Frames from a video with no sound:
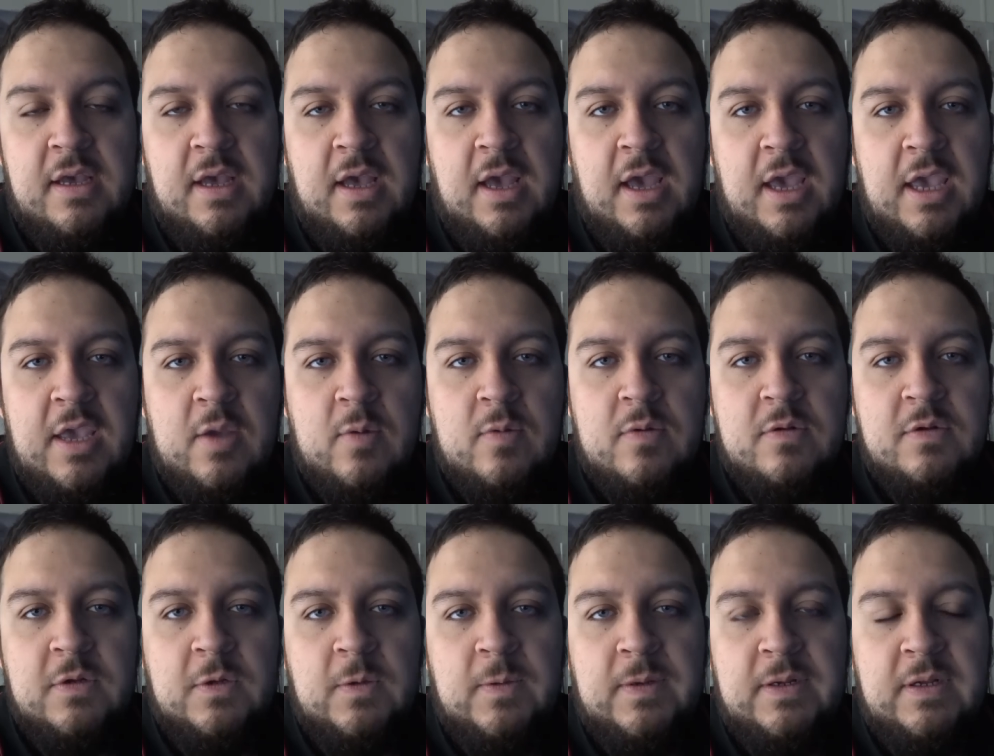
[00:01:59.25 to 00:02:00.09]
Hey, how
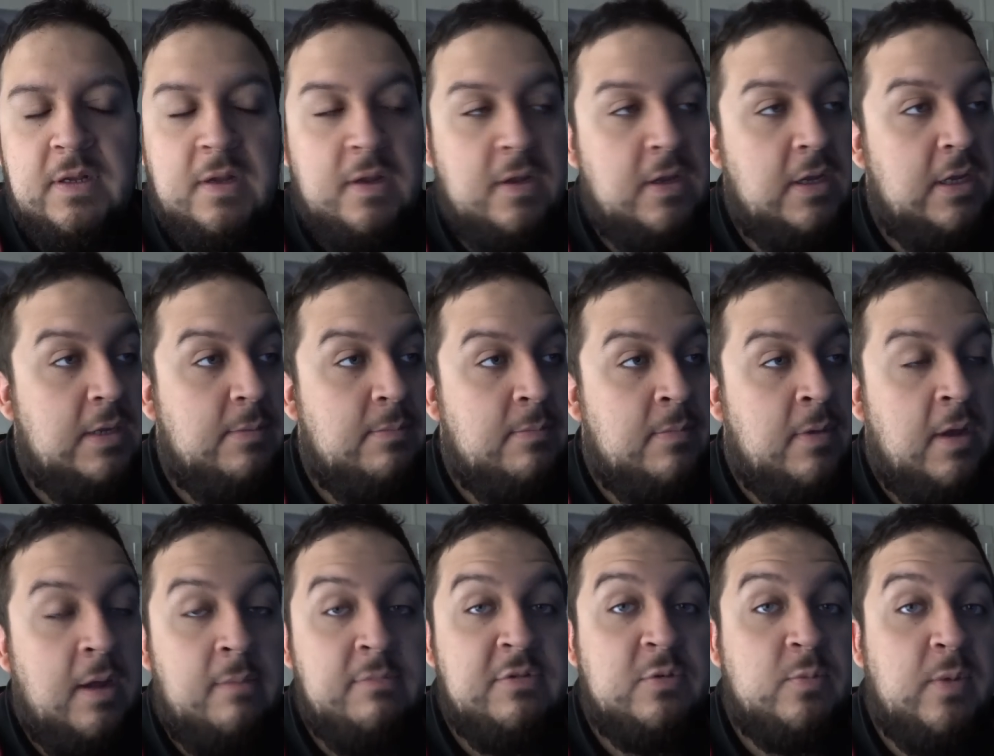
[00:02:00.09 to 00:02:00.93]
are you doing? Um,
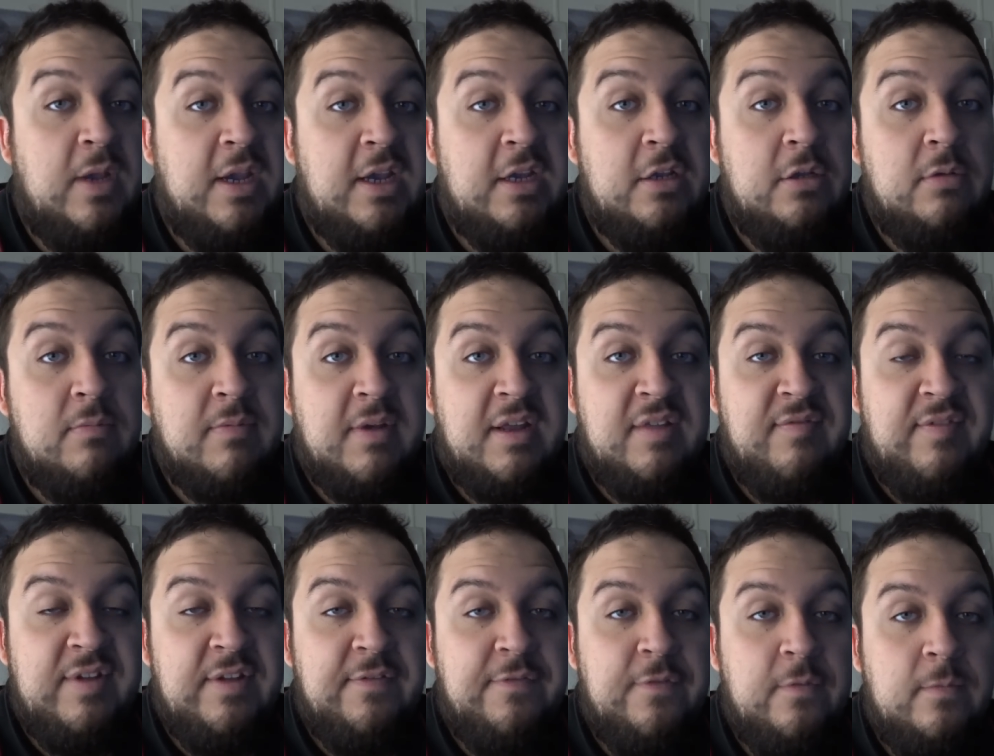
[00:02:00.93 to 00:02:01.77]
I'm just waking up, getting
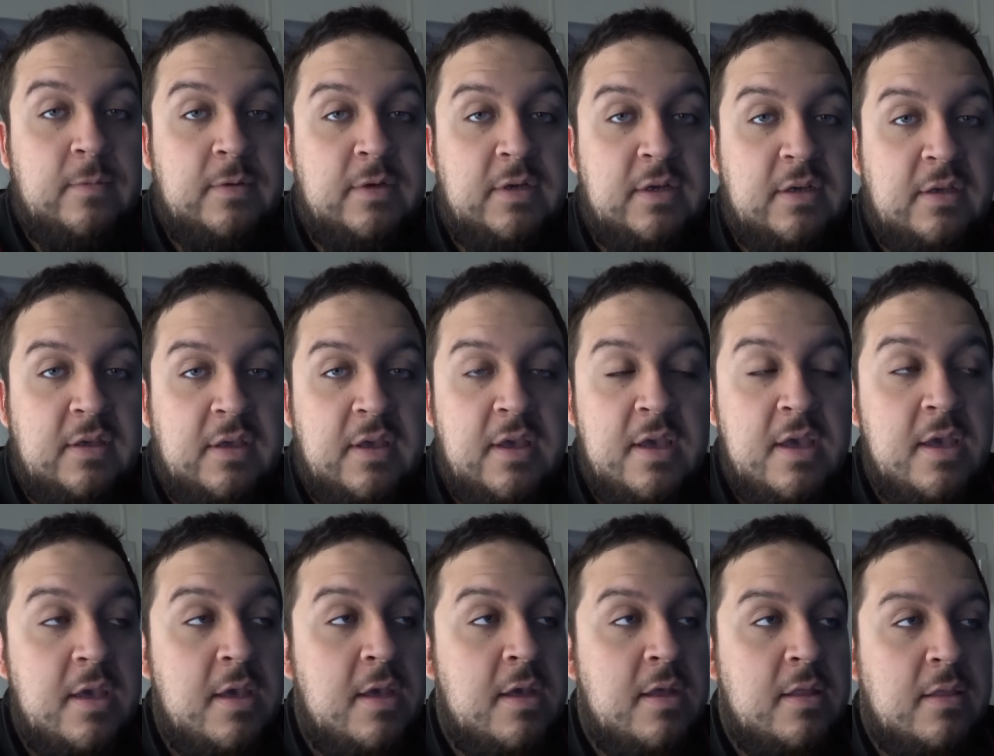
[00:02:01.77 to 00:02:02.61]
ready for work.
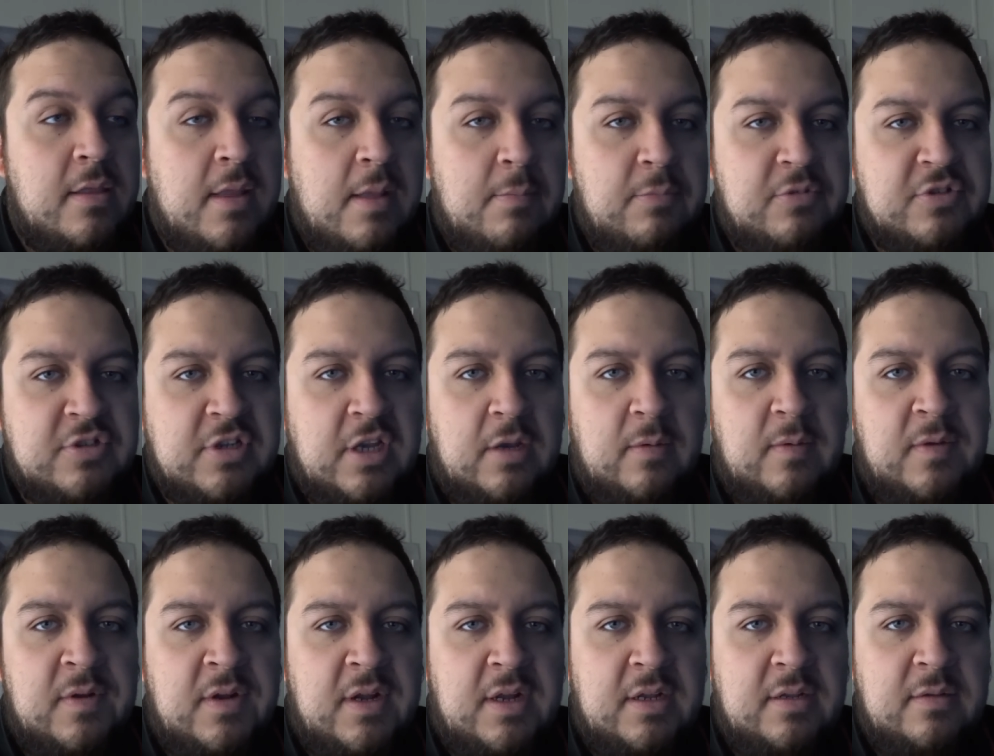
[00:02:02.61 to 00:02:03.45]
Not much
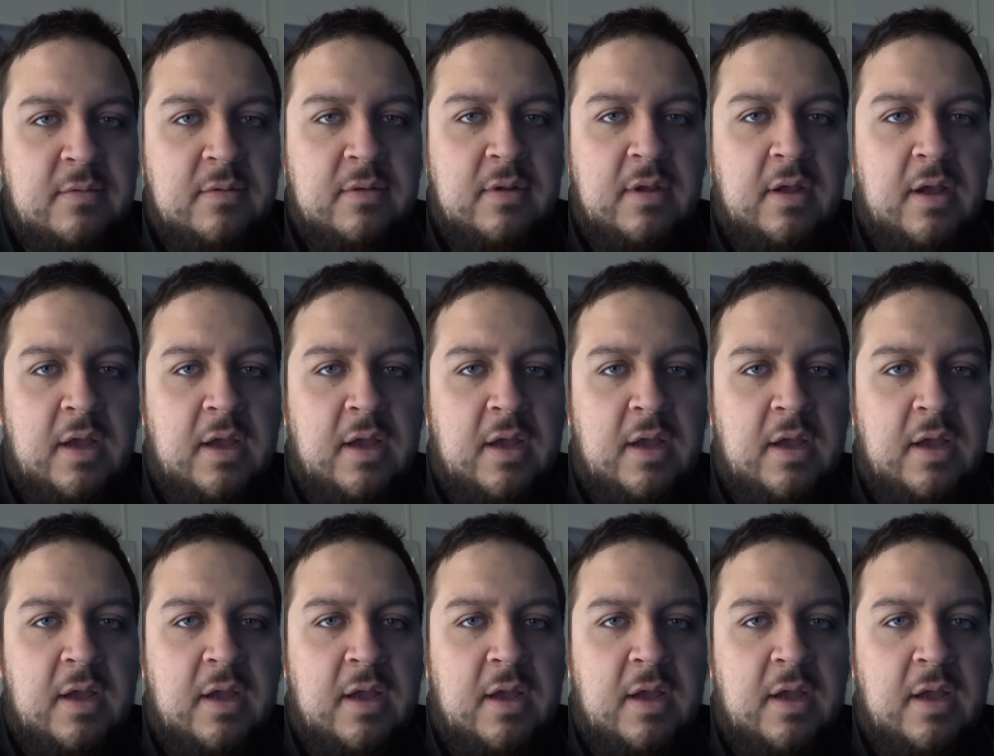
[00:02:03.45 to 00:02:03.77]
going on.